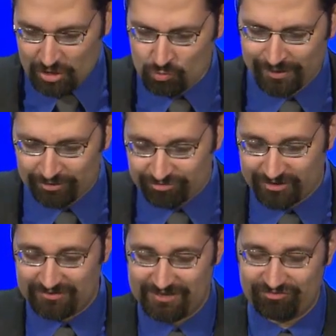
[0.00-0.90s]
we all
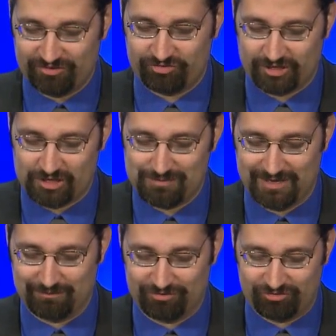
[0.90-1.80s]
started testing this
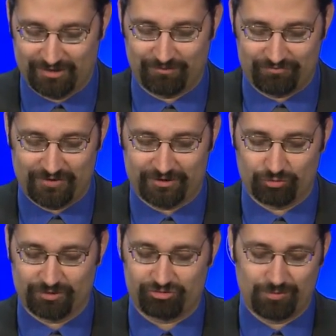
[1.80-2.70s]
argument, and we found it
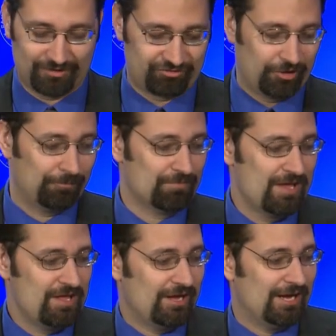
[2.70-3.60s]
to work so well. So
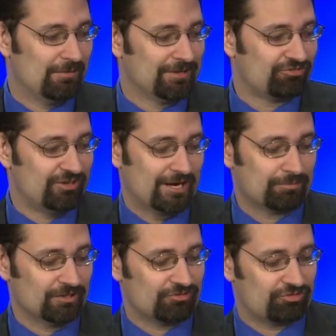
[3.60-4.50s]
it's not a
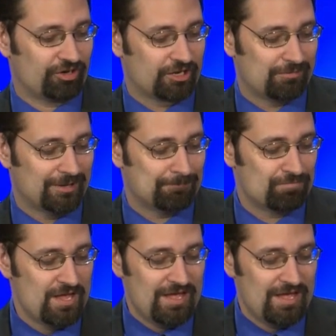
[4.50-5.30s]
religious argument.